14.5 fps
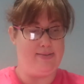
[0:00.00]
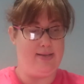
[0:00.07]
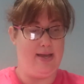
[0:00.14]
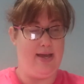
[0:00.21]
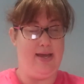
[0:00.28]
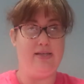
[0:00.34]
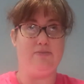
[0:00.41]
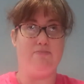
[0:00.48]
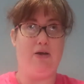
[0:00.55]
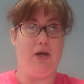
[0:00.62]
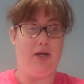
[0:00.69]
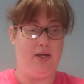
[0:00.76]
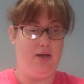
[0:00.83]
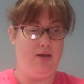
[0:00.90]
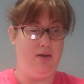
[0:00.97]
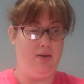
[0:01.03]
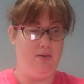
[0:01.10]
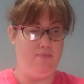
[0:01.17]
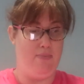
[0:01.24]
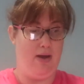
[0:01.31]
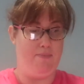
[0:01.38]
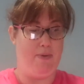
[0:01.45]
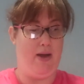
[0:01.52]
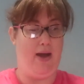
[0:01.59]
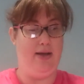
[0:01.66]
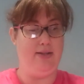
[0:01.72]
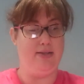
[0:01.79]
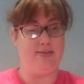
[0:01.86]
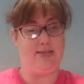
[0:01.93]
So here's my
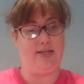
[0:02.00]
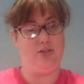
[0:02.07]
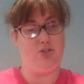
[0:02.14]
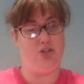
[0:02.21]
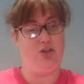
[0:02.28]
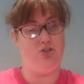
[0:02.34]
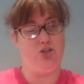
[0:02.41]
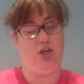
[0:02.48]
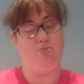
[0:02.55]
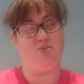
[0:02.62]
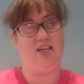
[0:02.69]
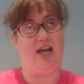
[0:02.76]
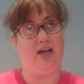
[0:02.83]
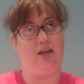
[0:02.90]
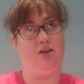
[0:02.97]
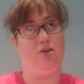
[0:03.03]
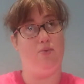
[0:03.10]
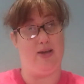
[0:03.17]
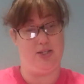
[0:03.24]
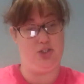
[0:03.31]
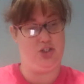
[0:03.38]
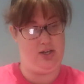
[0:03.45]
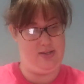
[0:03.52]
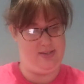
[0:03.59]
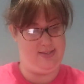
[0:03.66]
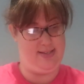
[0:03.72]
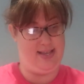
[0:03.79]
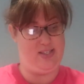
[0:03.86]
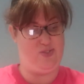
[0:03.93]
behind the scenes YouTube tag questions.
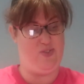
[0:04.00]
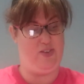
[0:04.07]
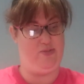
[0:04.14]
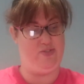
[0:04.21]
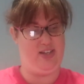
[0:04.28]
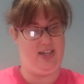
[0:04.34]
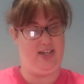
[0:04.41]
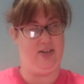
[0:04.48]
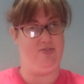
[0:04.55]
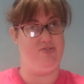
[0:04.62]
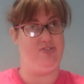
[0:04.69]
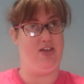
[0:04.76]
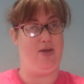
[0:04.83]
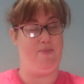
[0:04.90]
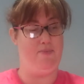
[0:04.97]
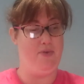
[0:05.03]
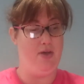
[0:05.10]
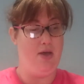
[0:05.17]
There's 15 of them.